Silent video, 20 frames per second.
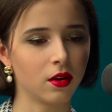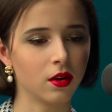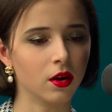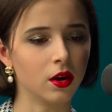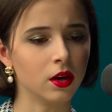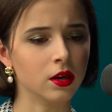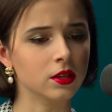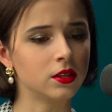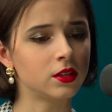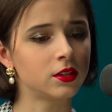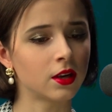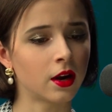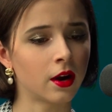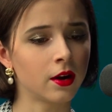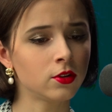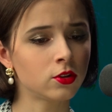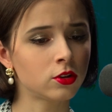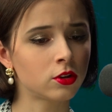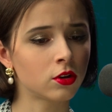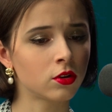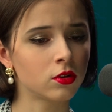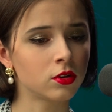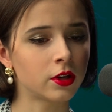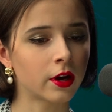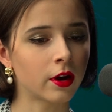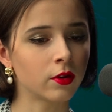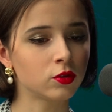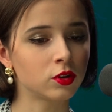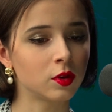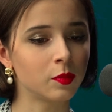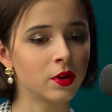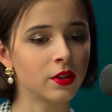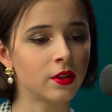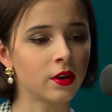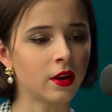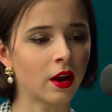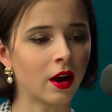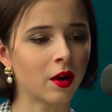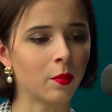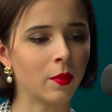His son turned out to be the
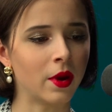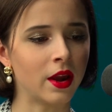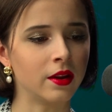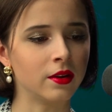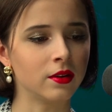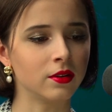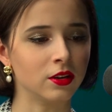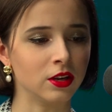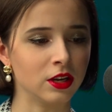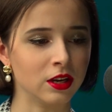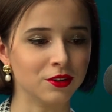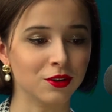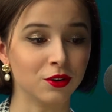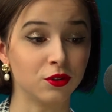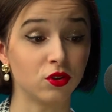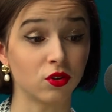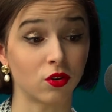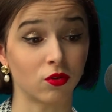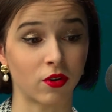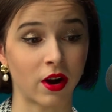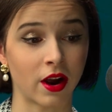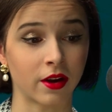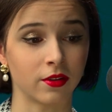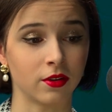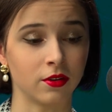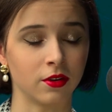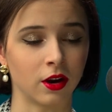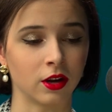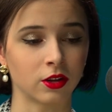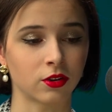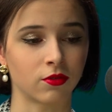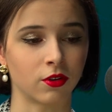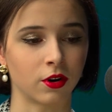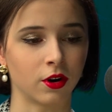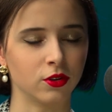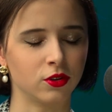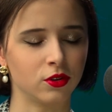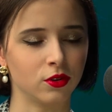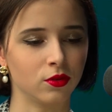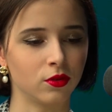young man needed to crack the Nutcracker
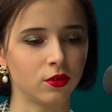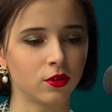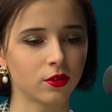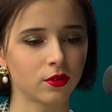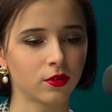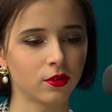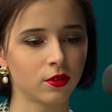Took.